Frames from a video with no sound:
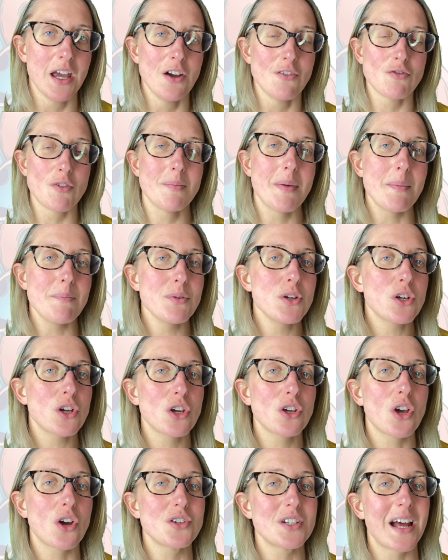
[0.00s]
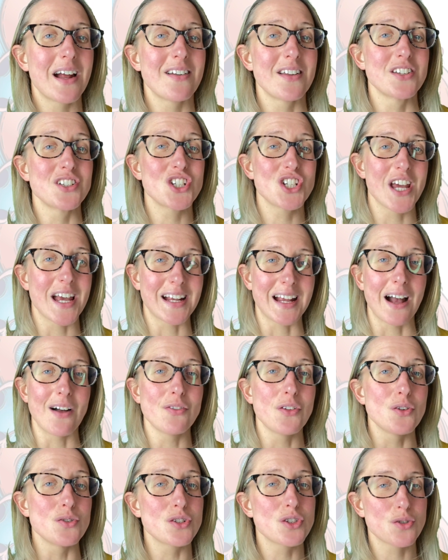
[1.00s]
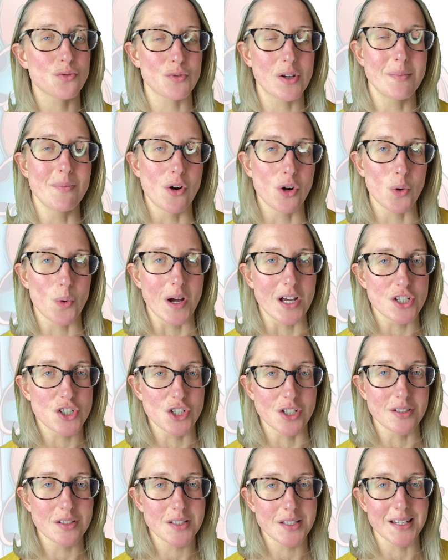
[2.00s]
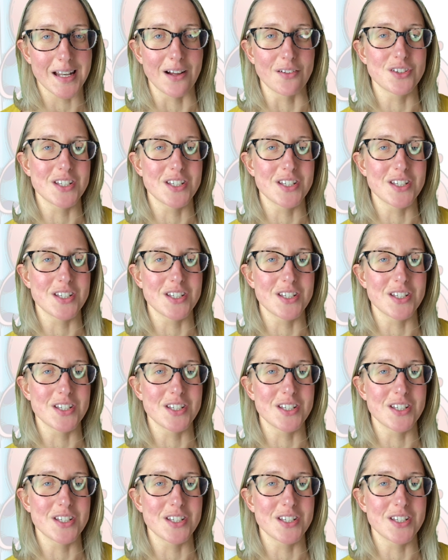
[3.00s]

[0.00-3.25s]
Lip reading: Remember, you can go down and check out those 3 mock questions to now